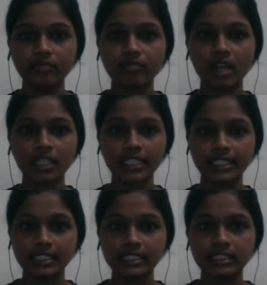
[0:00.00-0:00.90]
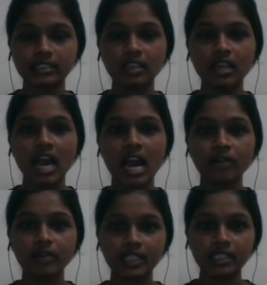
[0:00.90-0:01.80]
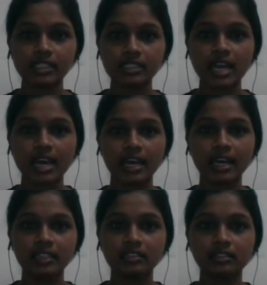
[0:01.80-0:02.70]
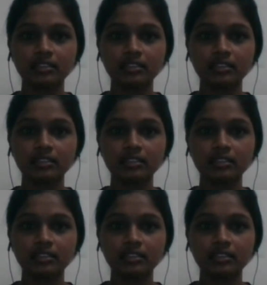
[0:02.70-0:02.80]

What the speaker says: what it is, how it is, and